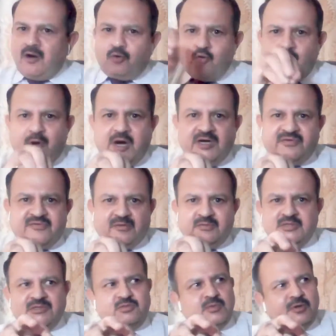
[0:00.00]
1 or 2 points
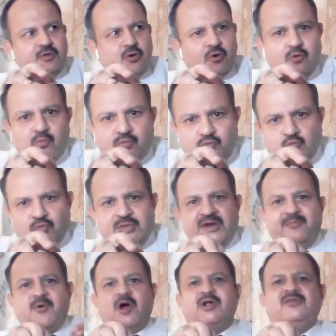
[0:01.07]
from this video,
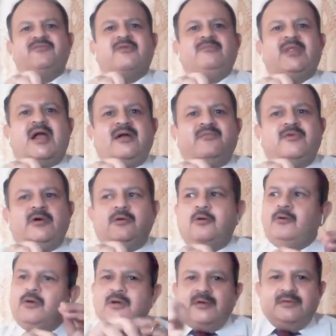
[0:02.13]
2-3 points from that video.